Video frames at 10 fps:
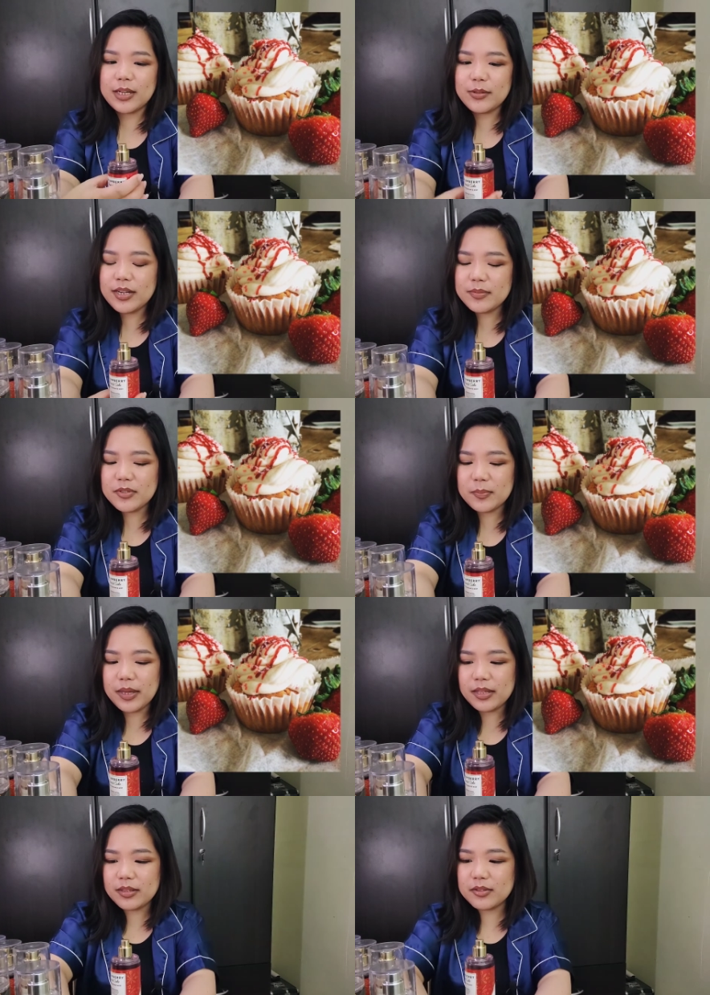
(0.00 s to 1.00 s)
Now that I'm
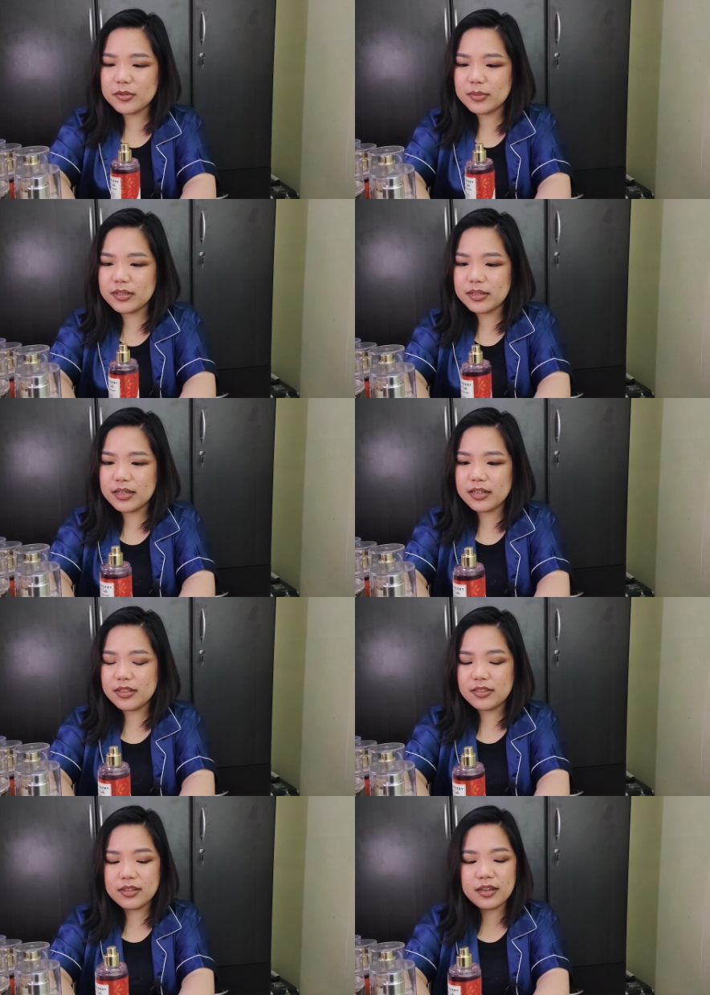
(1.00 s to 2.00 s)
smelling this one,
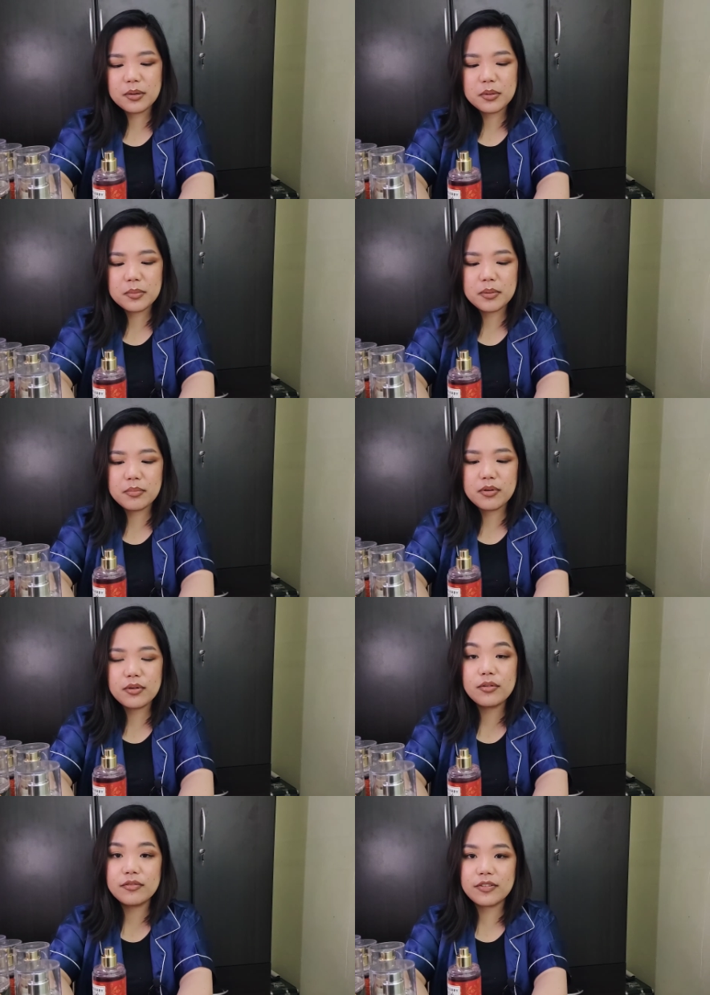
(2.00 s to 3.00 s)
I think I remember
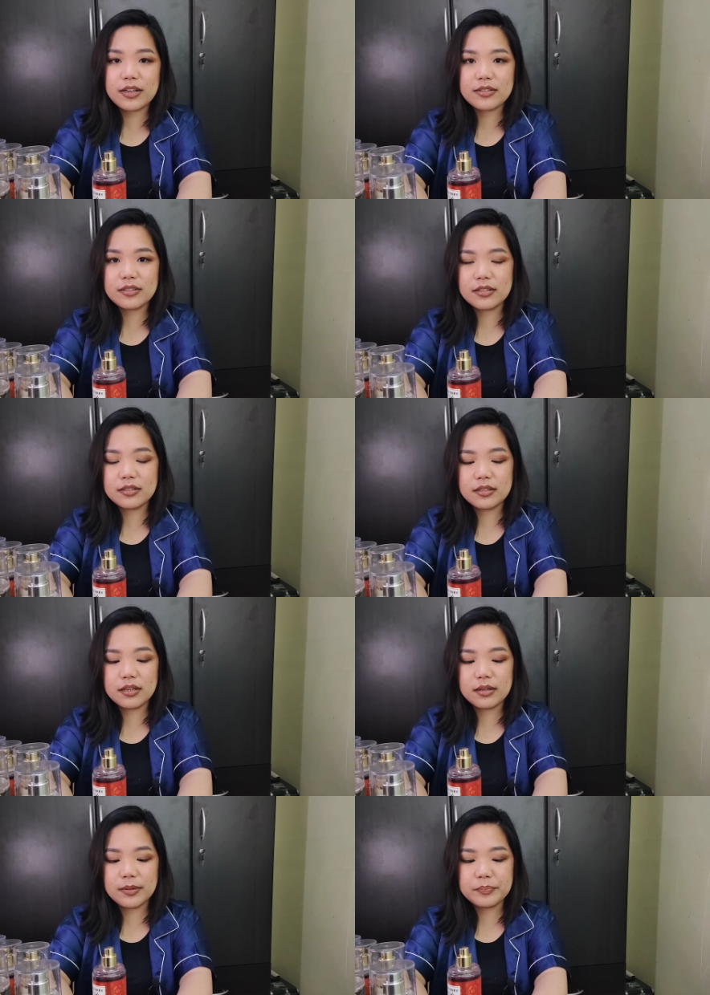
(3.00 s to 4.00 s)
yung faceted
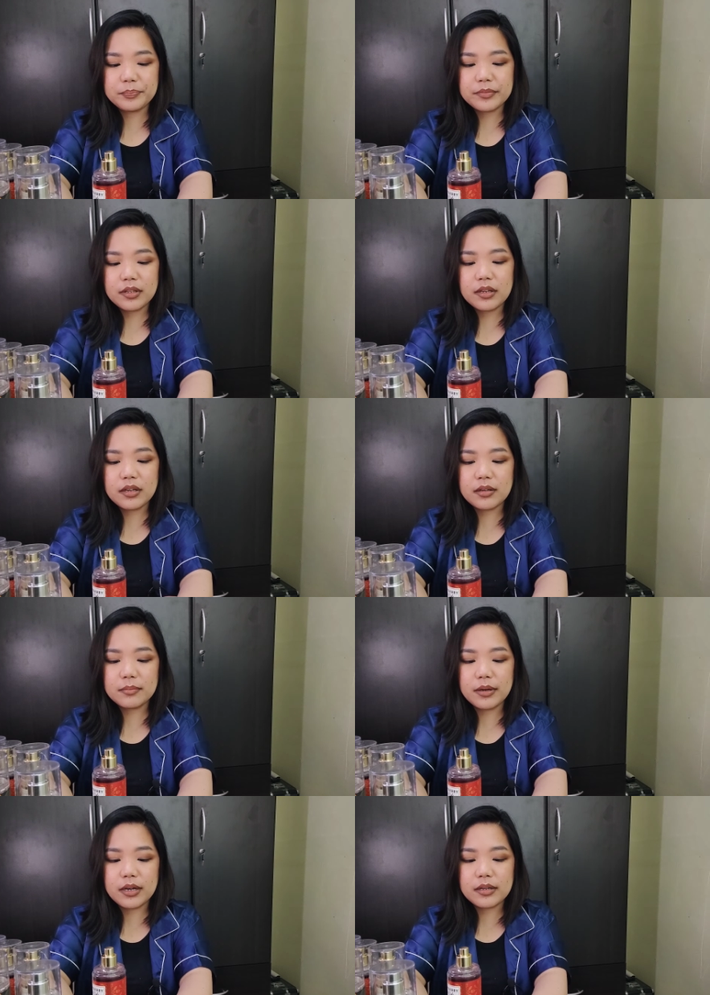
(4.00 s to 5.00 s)
na
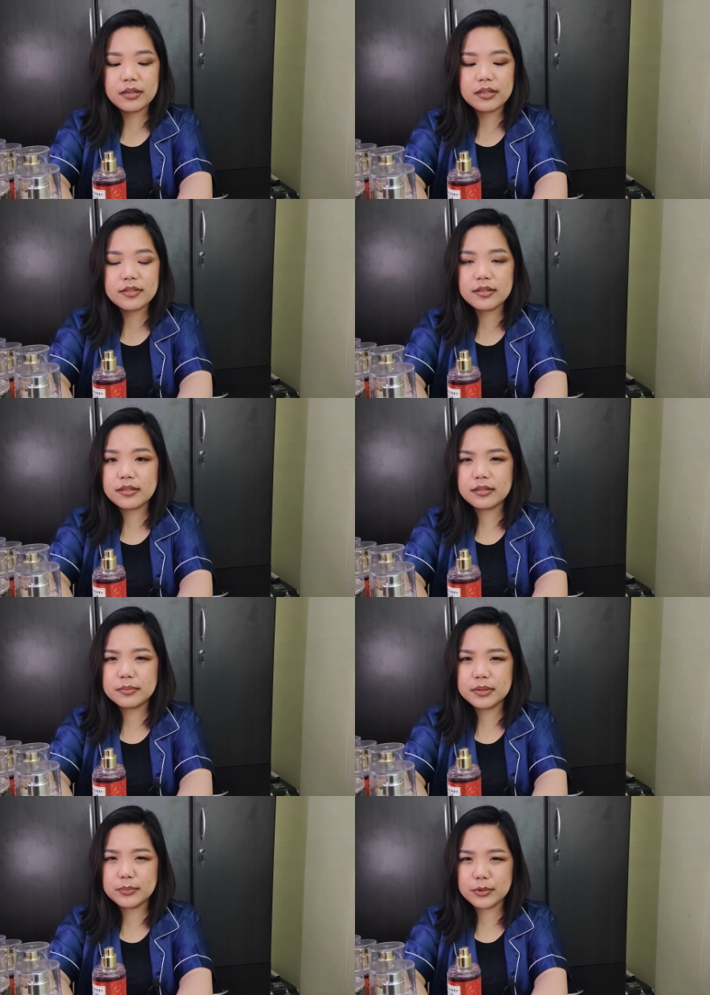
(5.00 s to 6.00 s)
bottle is a little
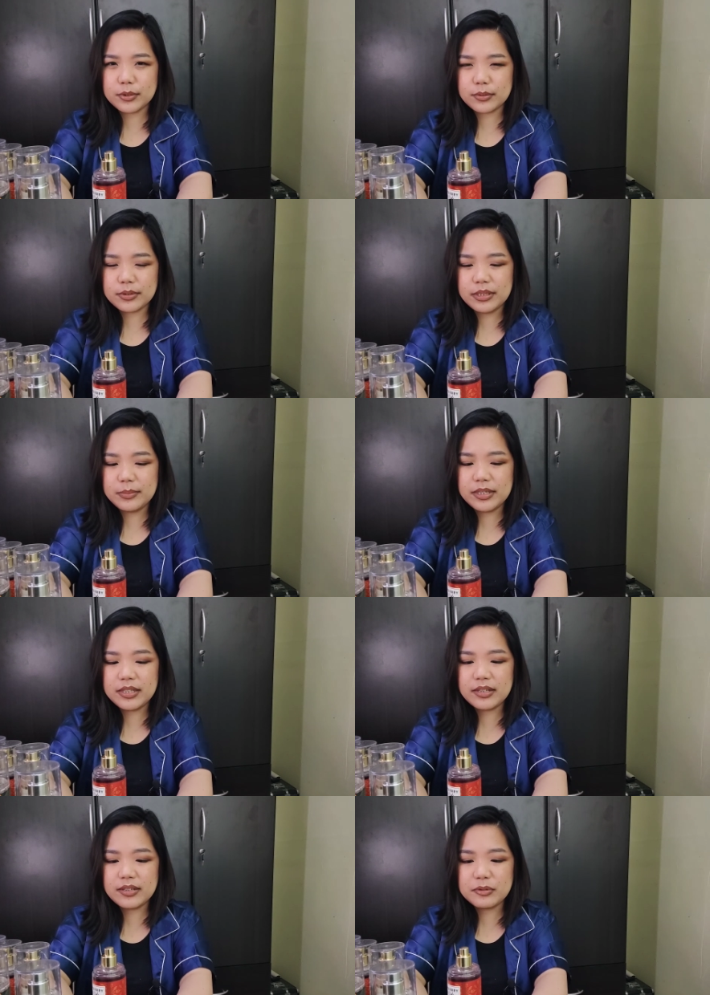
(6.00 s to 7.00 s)
bit more
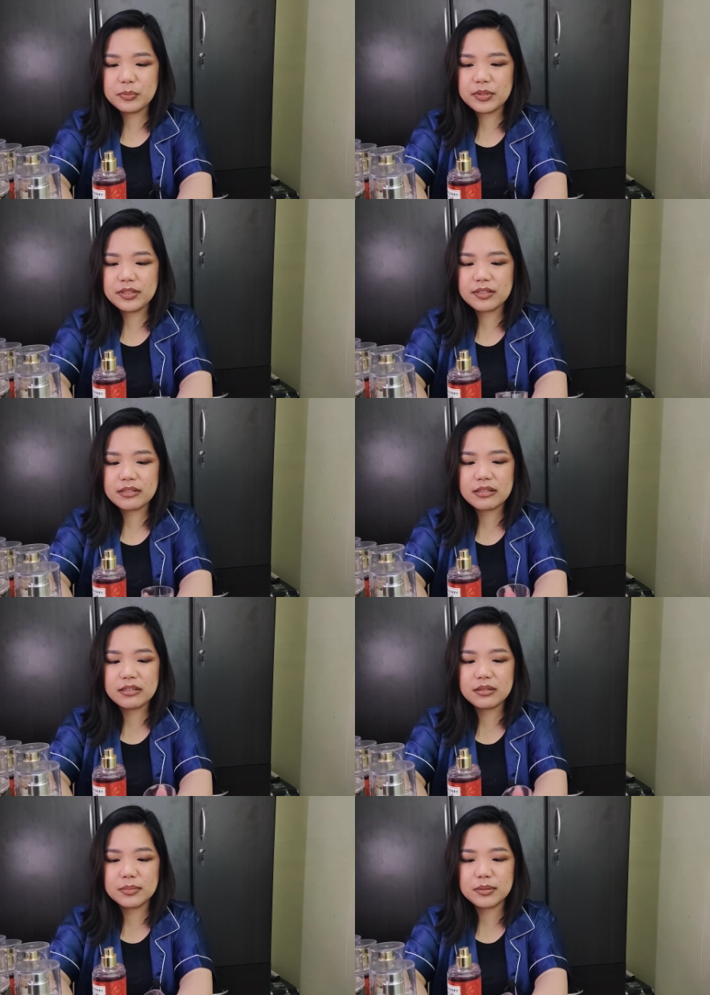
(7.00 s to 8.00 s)
creamy than this one. This is a
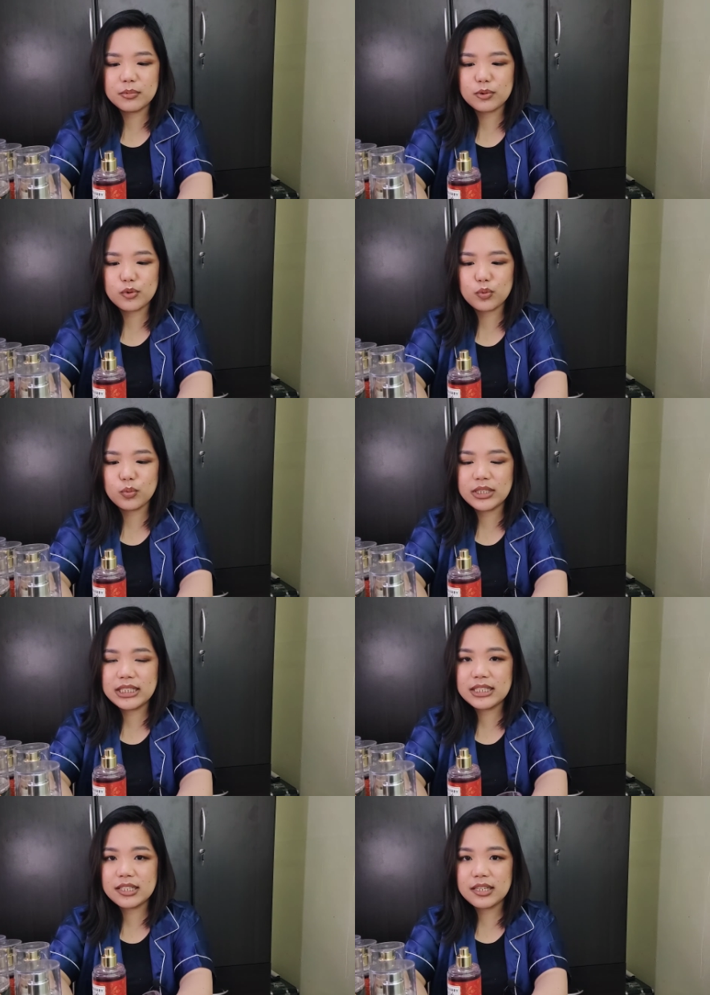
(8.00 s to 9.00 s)
little bit more
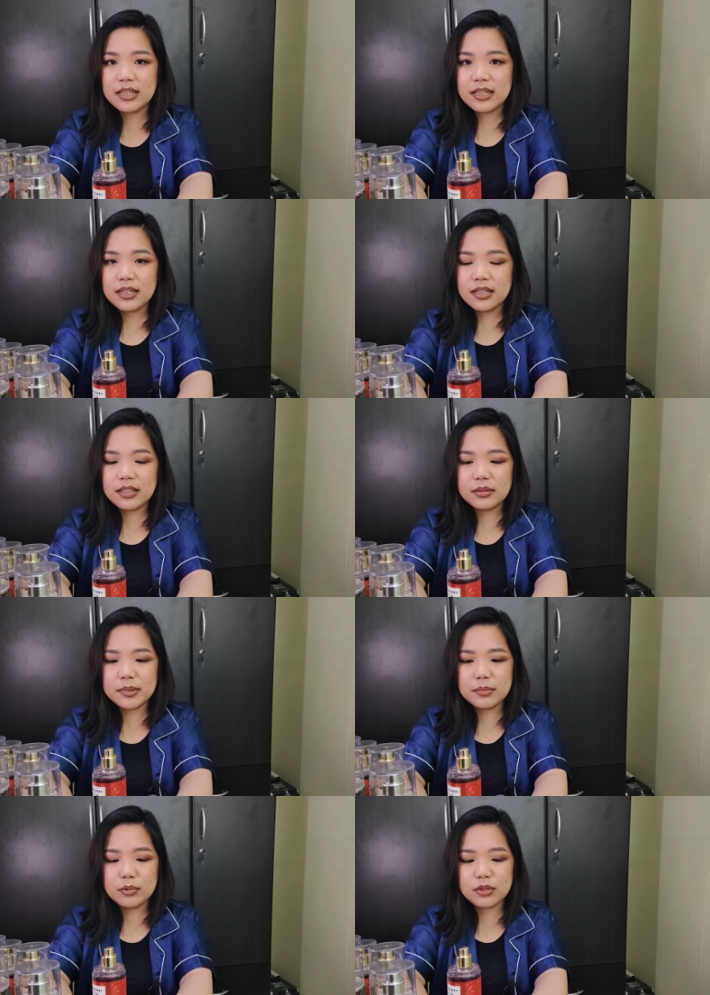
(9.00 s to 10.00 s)
sweet, a little
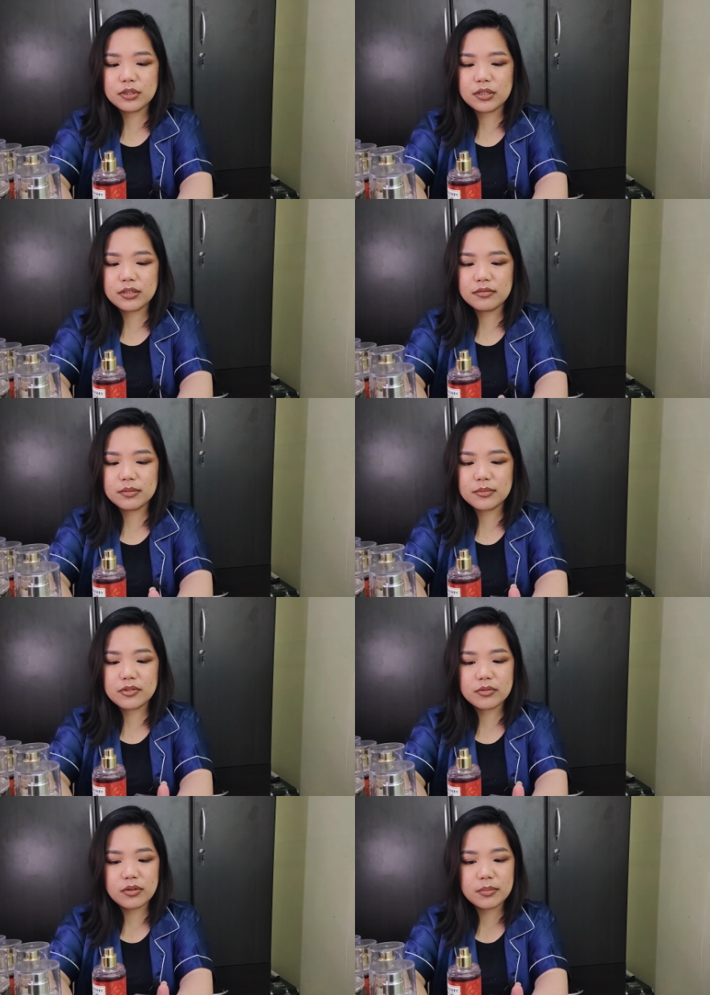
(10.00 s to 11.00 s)
bit more tart from the
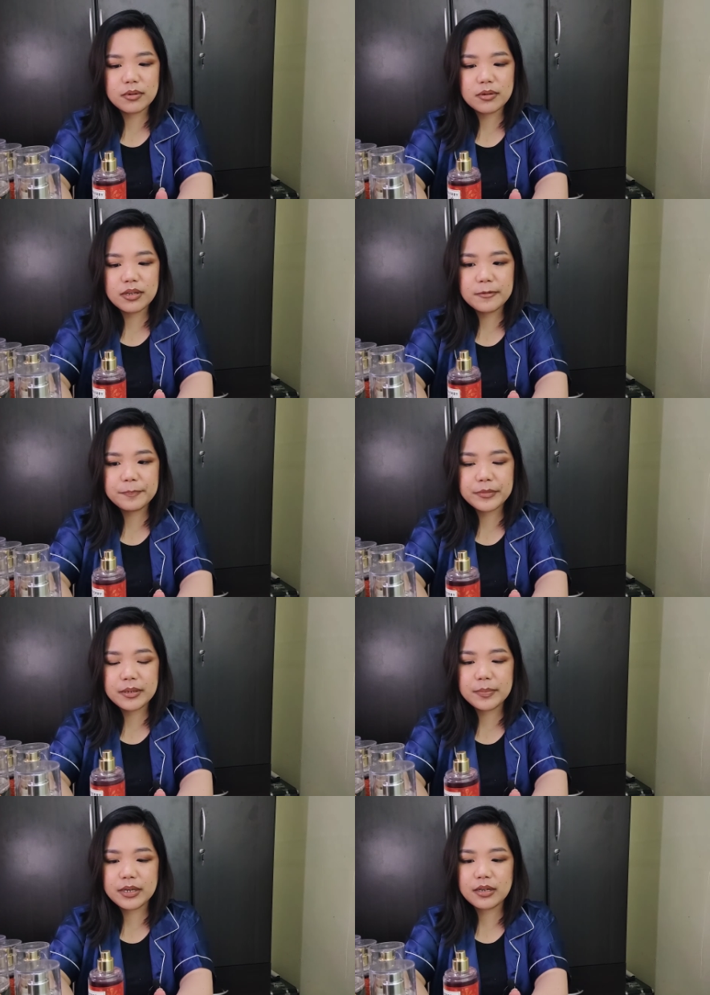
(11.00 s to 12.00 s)
strawberry.
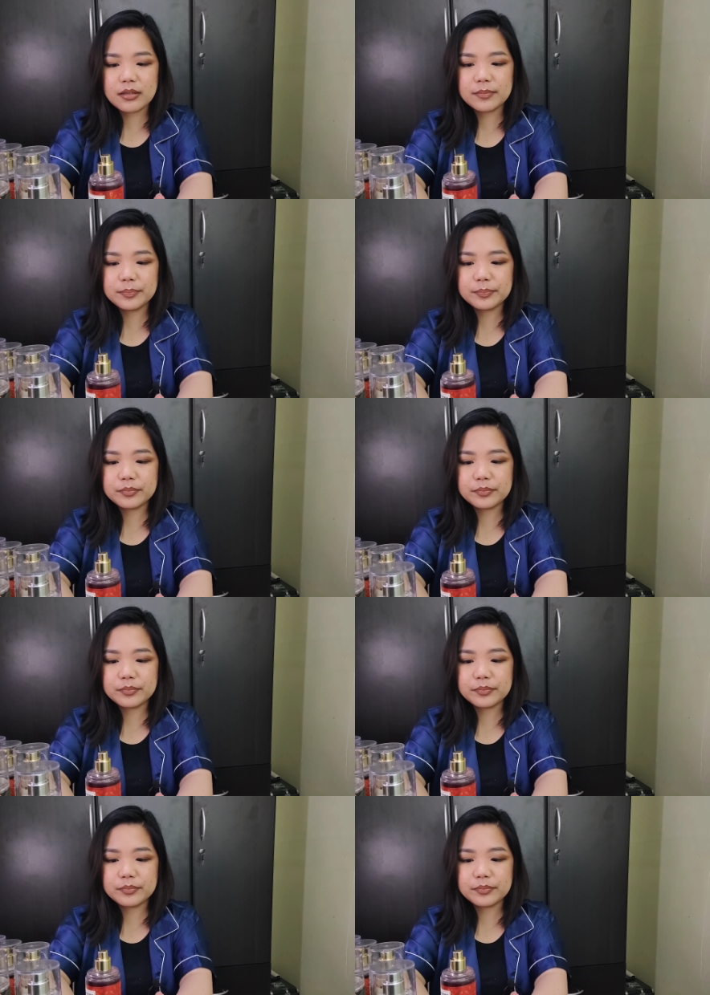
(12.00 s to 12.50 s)
Parang